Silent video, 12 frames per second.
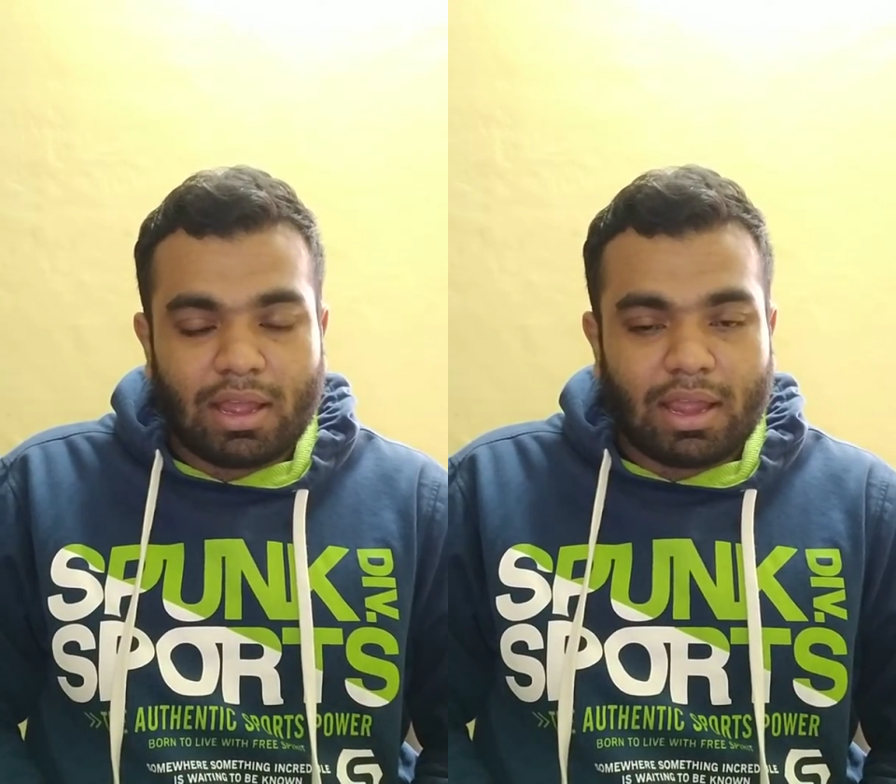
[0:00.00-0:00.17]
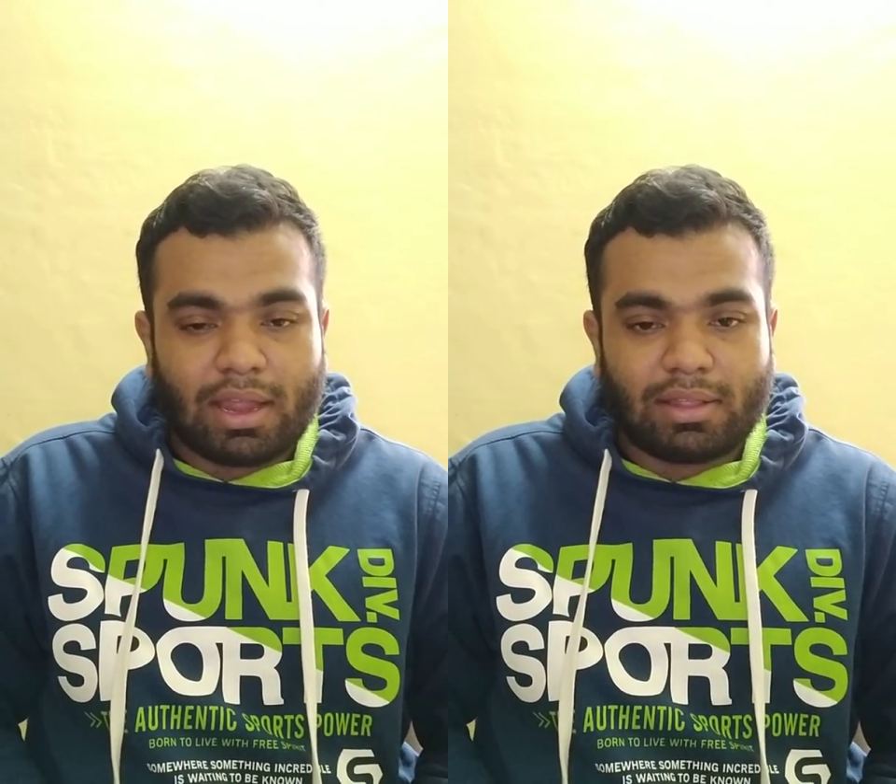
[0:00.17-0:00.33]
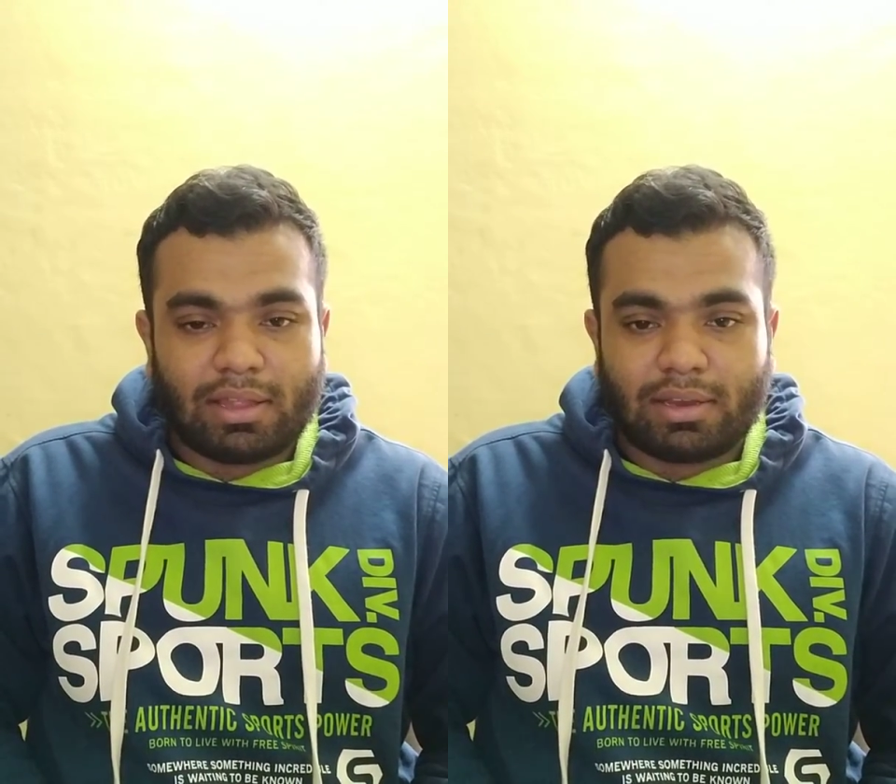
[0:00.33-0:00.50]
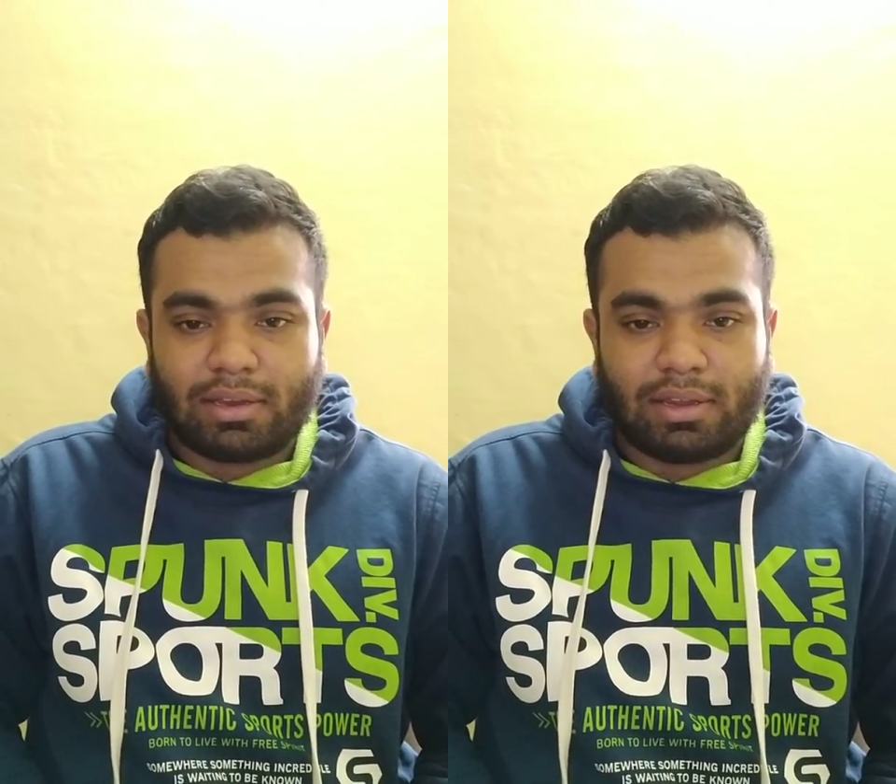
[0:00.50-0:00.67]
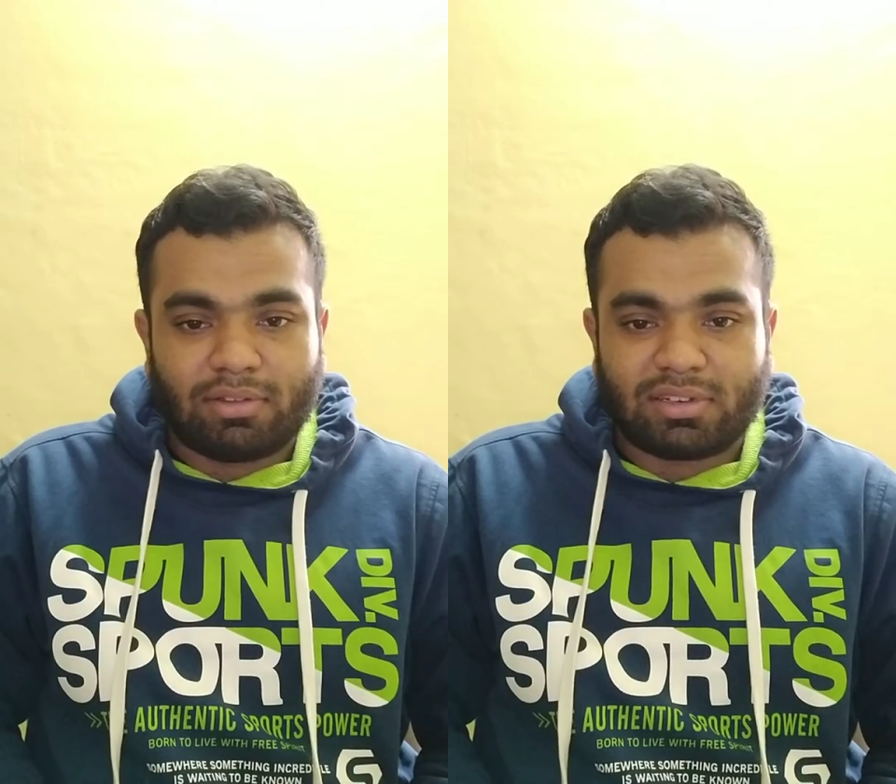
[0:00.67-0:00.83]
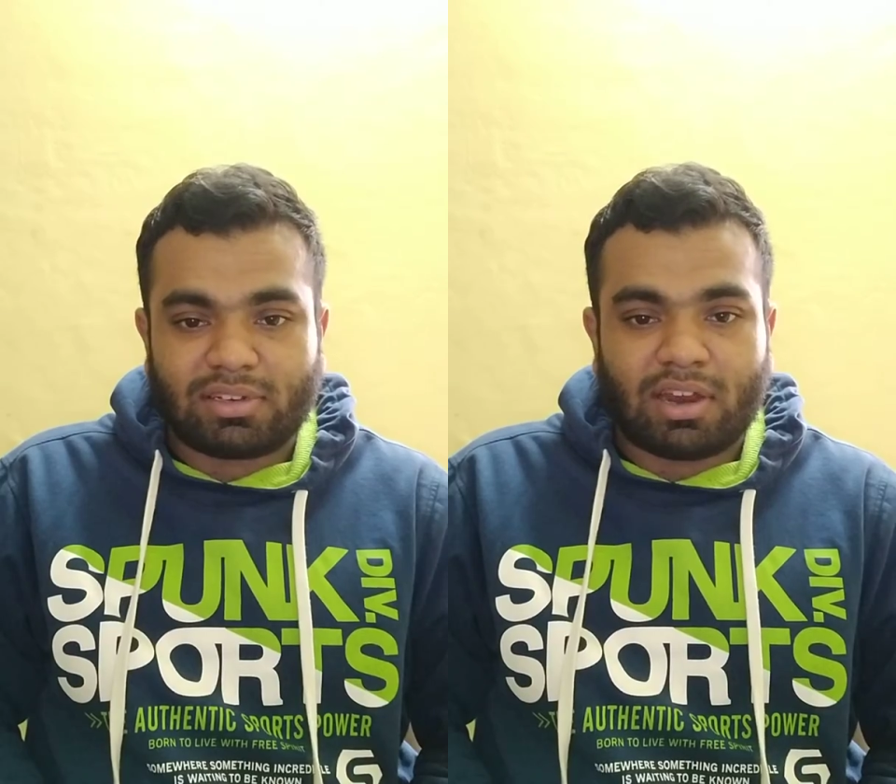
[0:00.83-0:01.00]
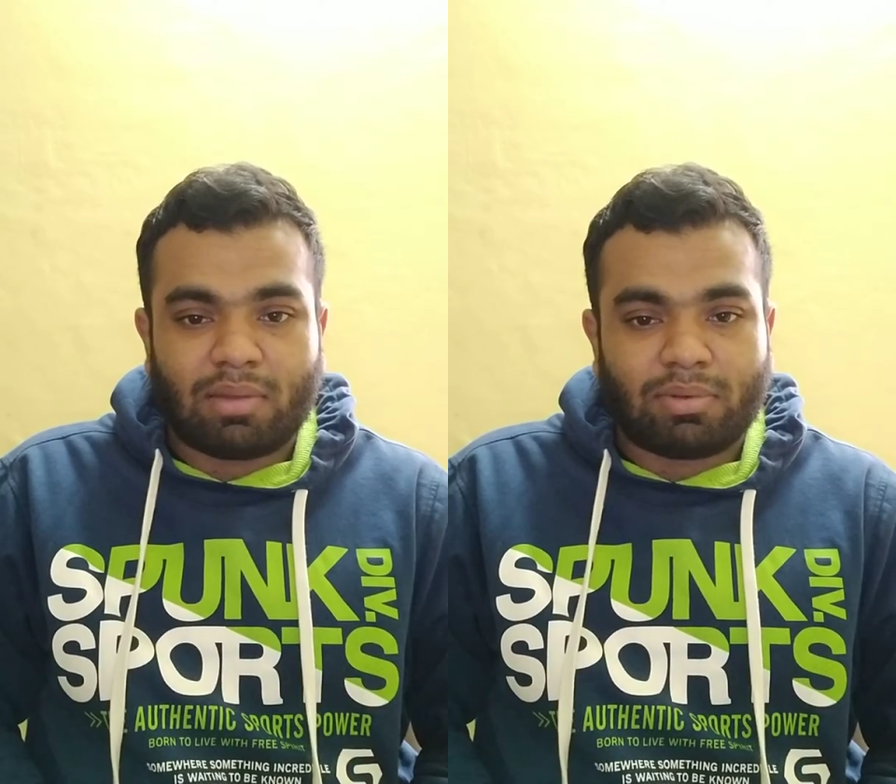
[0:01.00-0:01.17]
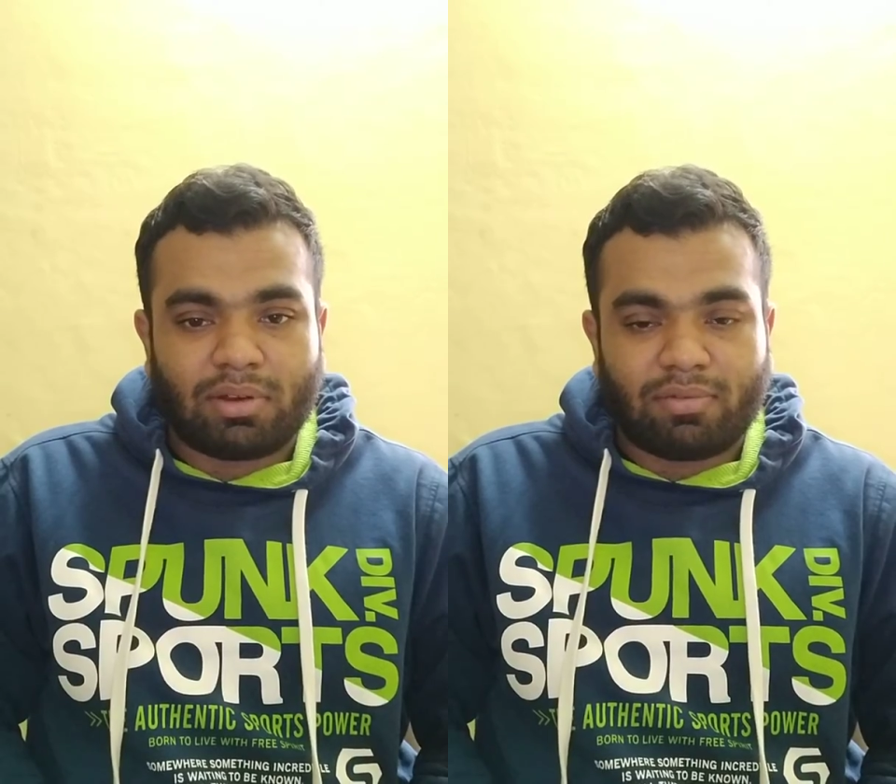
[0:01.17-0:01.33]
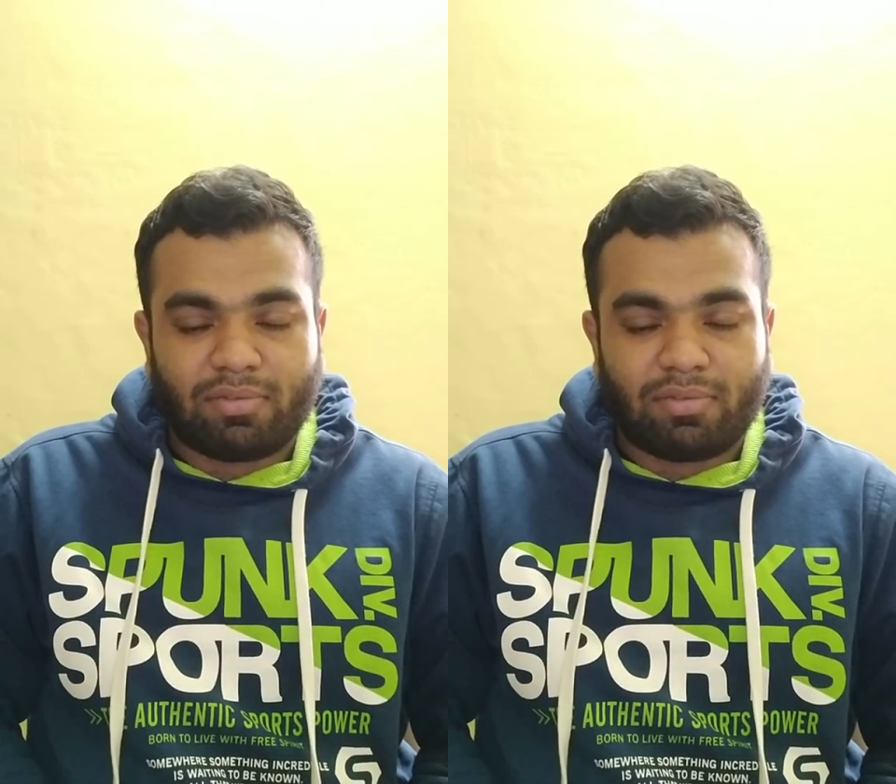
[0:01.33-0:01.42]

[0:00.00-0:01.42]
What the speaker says: and then he was trapped